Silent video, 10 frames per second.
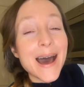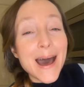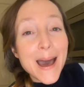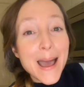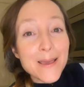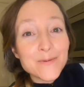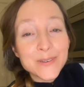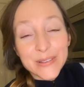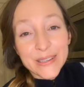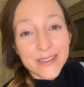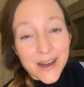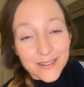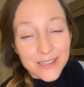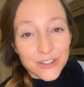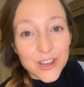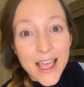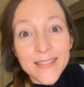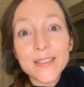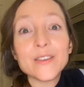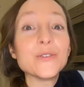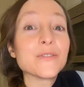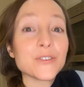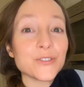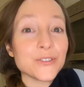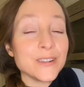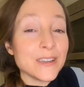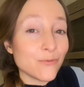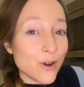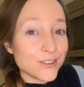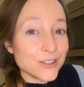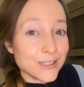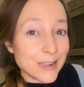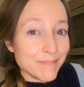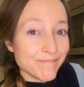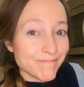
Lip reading: I was in college at the University of Washington.